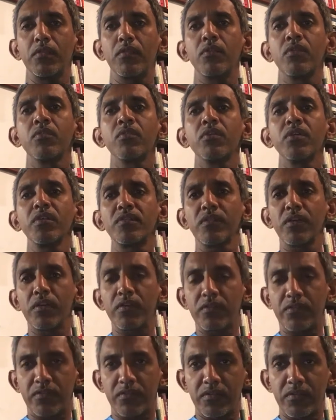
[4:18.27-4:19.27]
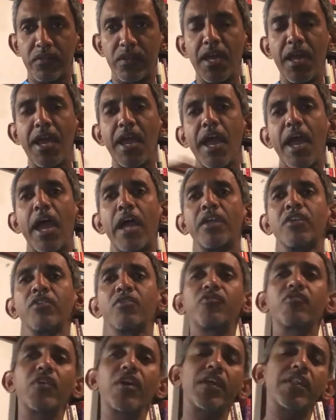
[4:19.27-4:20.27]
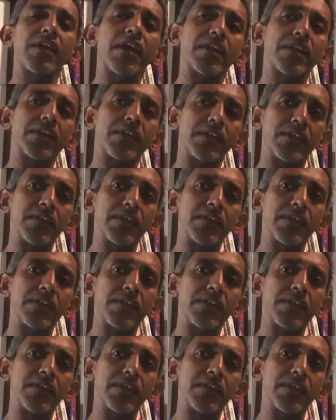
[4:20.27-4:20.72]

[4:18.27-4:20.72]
researched, and to say that